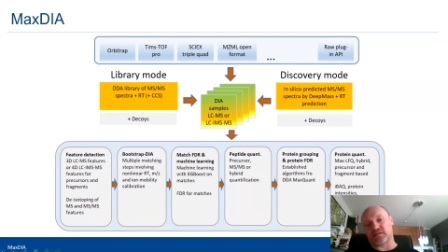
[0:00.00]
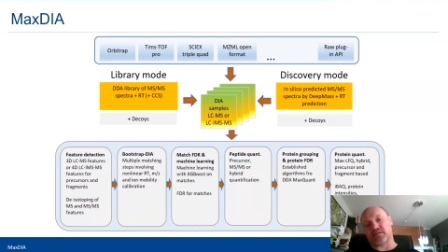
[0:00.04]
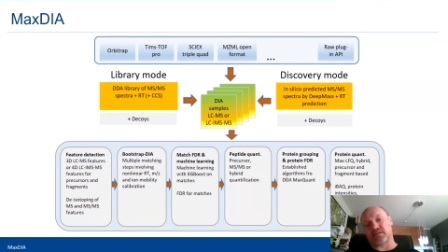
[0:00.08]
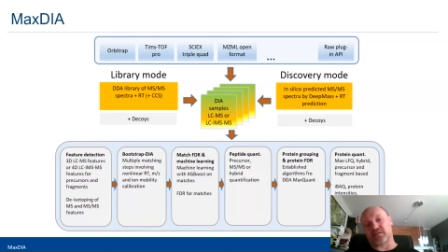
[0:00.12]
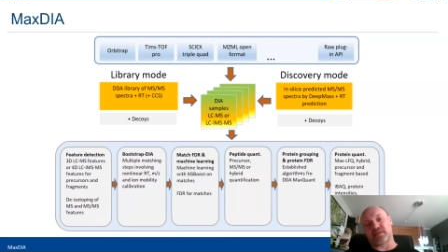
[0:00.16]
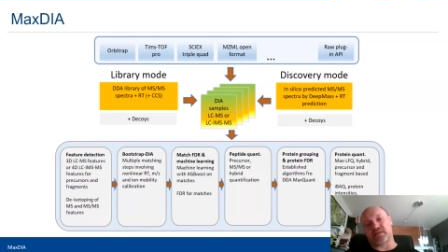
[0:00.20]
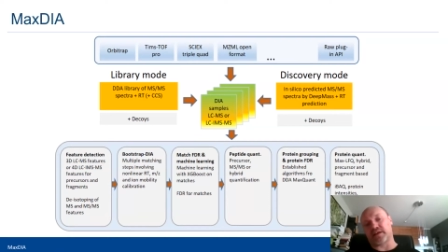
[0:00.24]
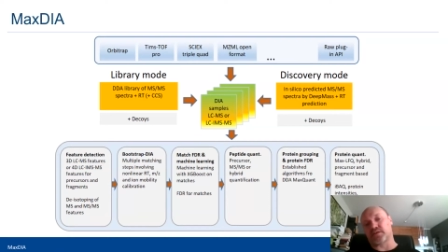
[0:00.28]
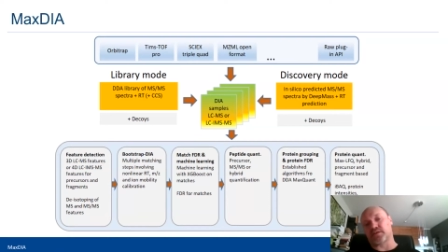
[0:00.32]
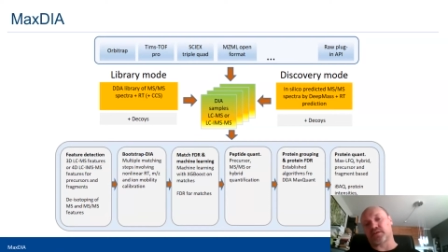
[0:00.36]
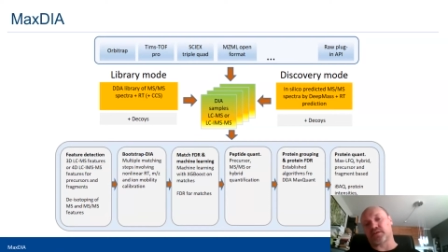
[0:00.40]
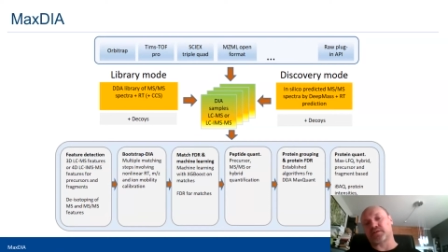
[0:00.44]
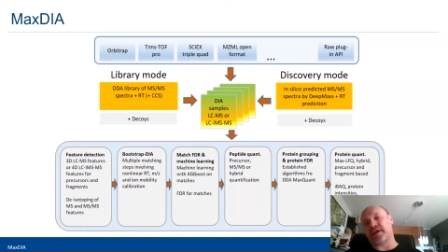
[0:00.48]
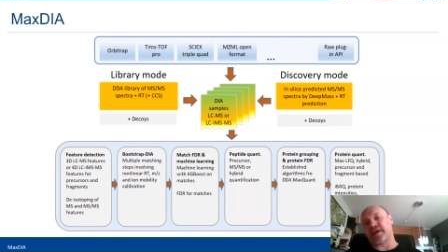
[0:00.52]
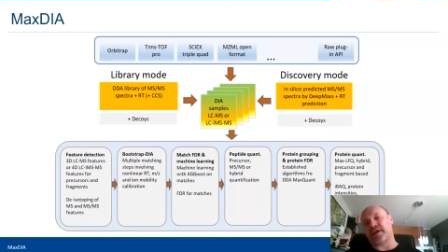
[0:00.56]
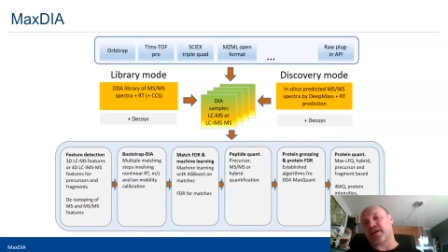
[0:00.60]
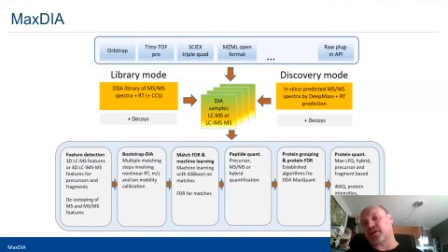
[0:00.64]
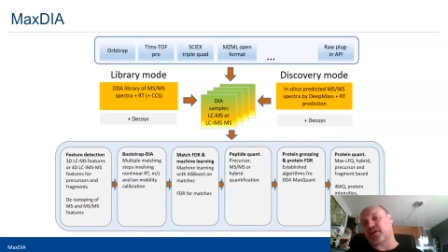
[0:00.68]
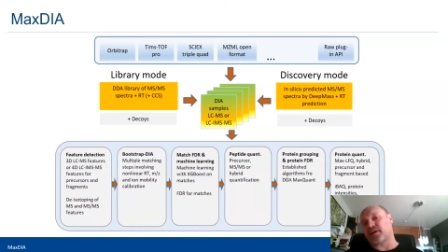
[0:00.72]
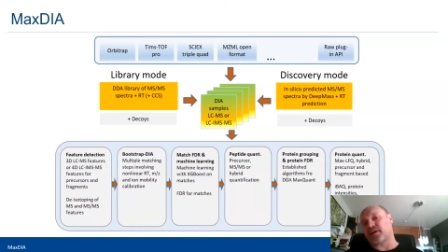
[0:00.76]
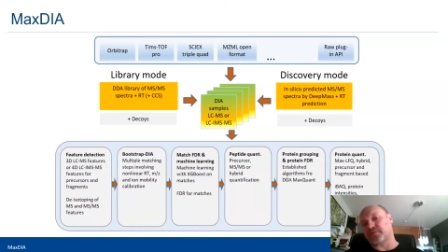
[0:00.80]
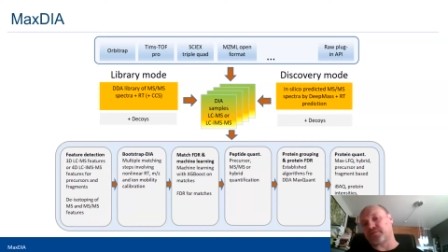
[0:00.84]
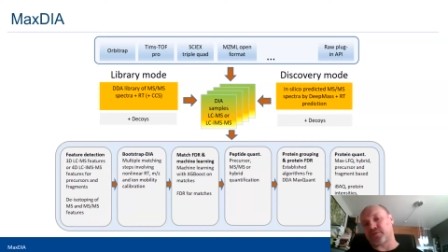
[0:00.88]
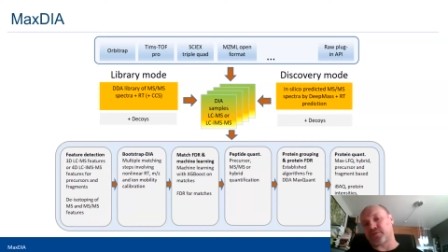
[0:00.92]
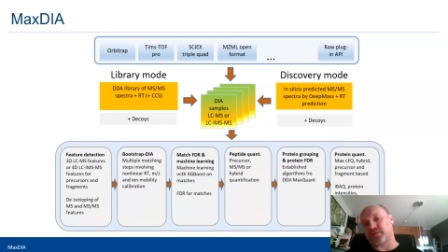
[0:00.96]
they don't
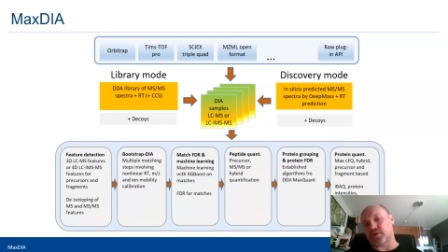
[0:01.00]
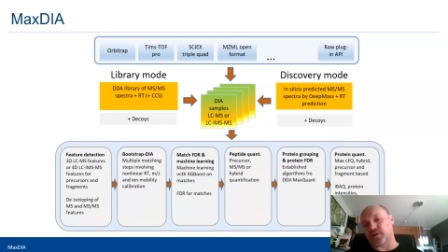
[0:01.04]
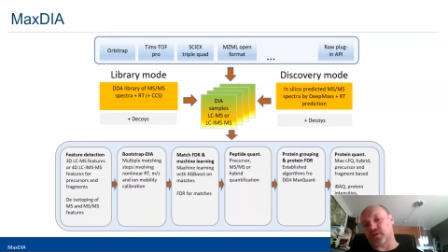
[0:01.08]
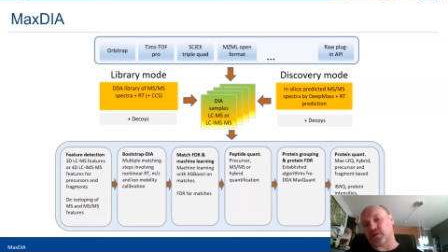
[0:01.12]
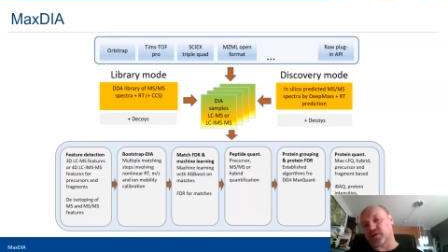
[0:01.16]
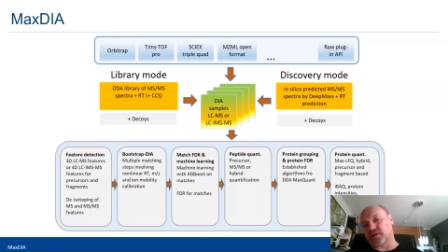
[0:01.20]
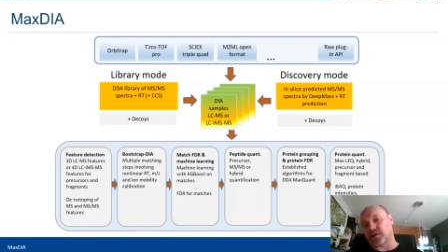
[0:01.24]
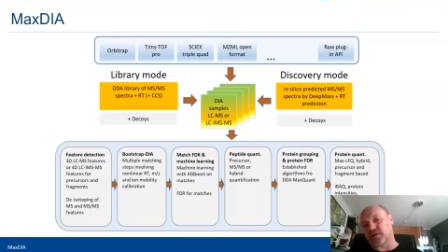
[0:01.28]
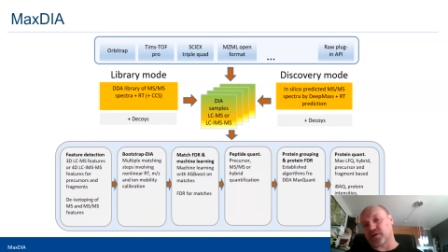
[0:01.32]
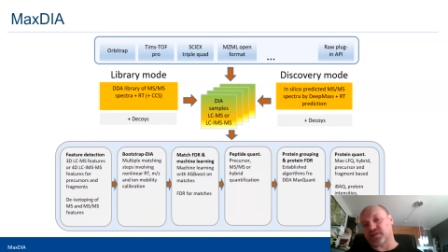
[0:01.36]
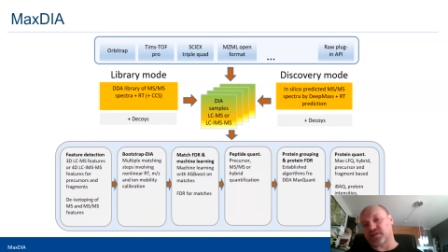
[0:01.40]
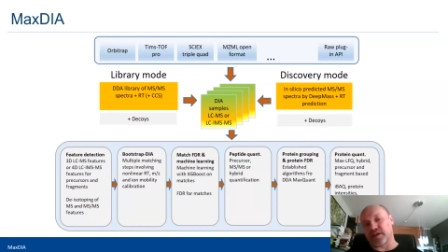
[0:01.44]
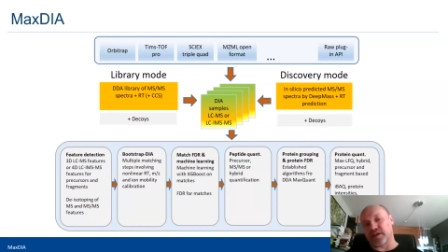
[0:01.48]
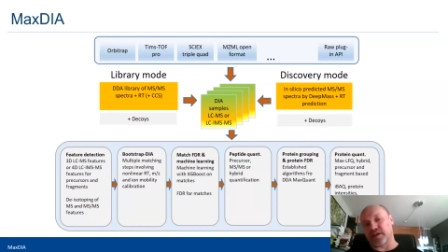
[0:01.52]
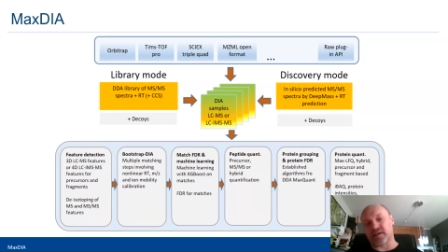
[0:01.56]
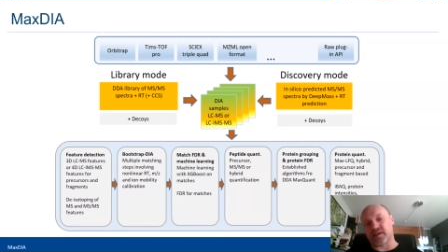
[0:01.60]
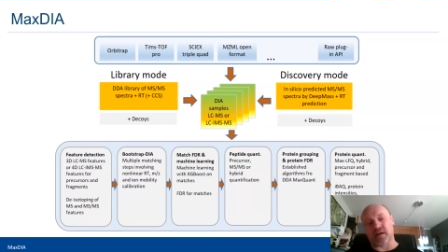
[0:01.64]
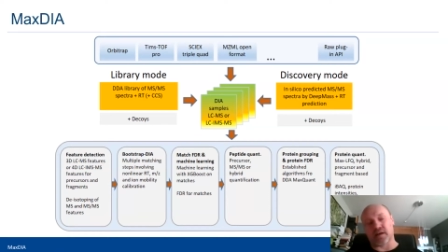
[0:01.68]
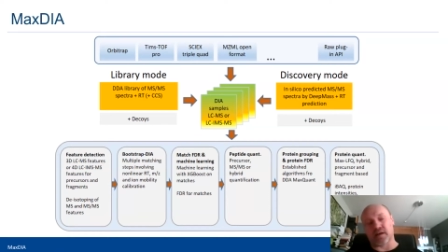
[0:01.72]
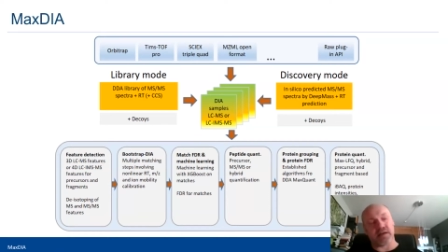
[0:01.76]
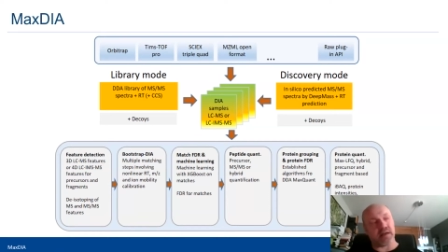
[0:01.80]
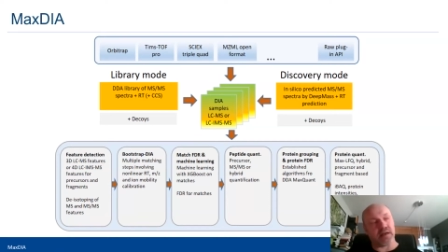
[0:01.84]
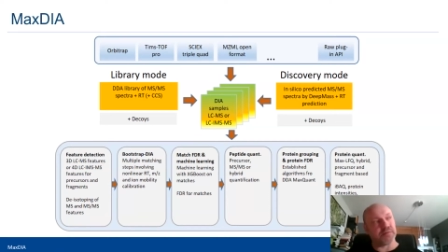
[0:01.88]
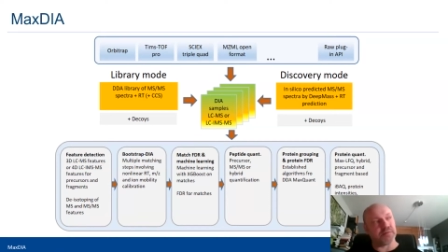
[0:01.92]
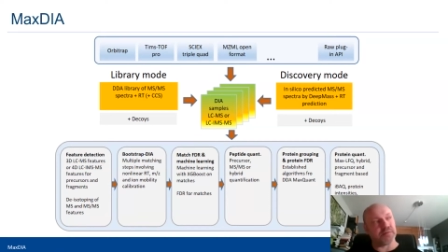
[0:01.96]
care if your
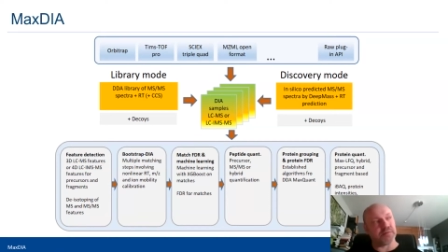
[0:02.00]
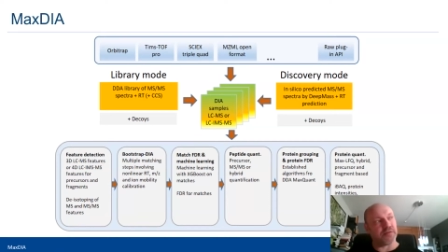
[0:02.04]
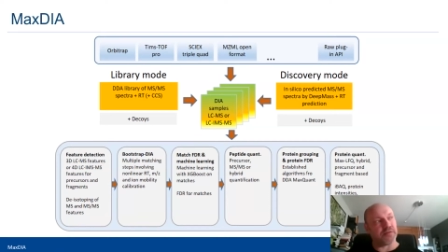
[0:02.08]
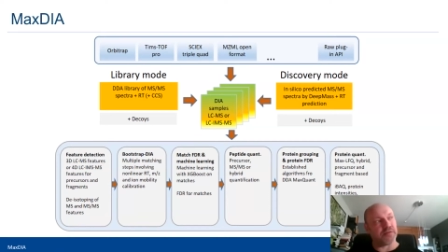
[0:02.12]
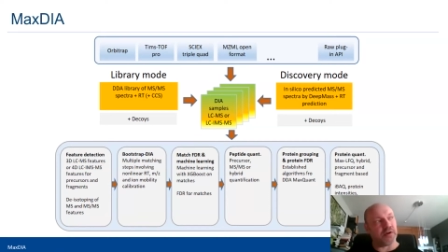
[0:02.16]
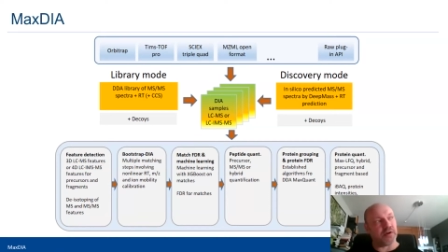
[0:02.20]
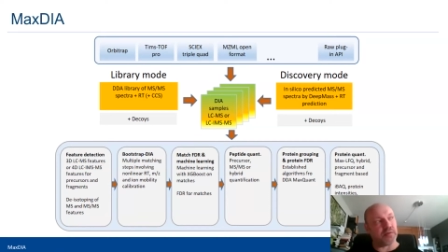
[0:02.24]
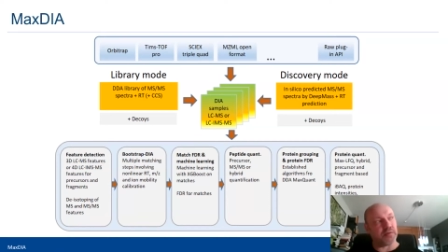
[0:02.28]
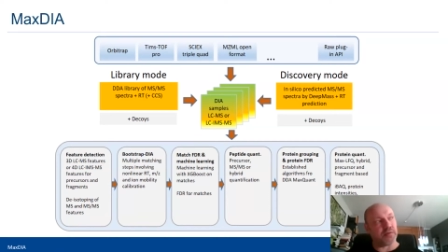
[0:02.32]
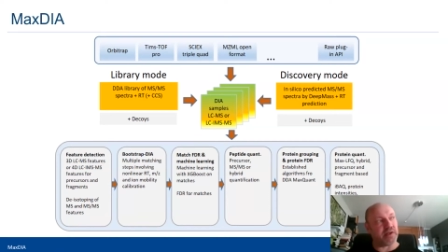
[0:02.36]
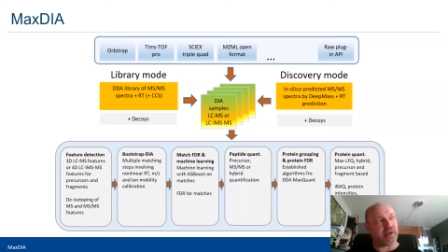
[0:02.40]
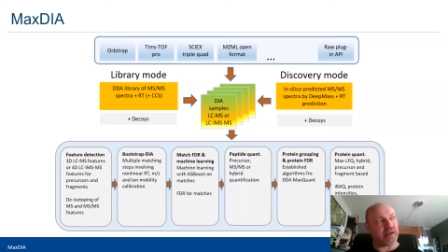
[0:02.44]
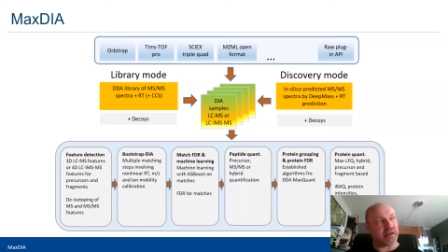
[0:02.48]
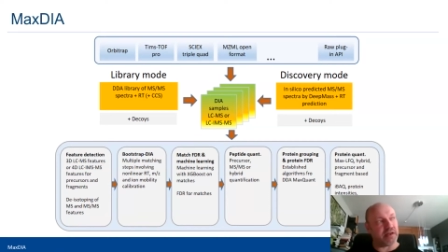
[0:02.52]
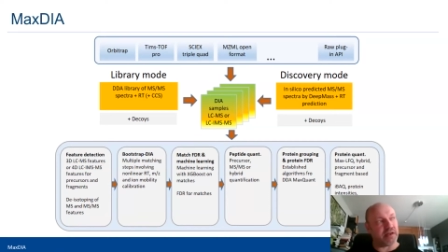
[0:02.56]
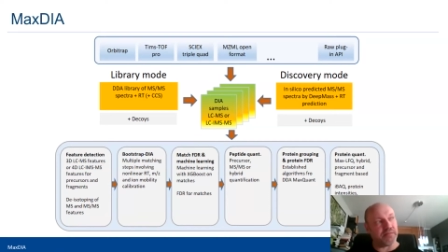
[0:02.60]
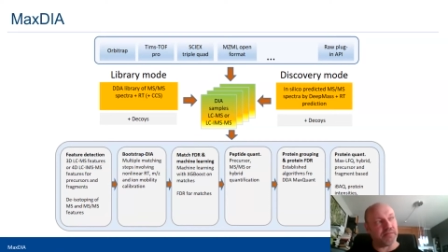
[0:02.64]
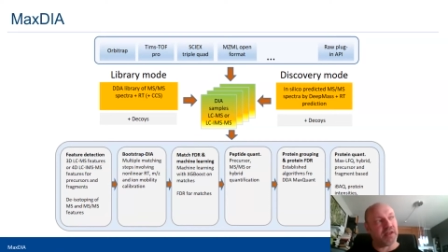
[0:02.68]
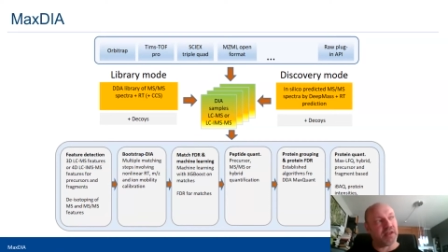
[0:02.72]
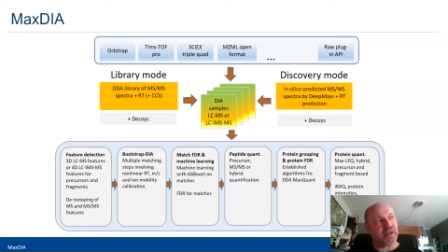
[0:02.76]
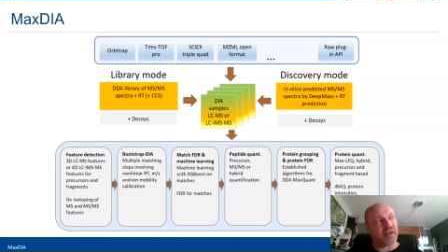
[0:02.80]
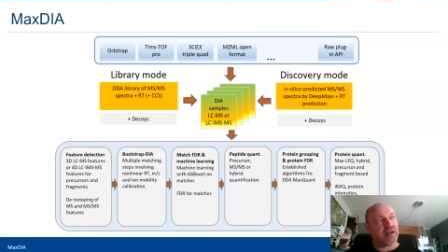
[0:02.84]
data comes from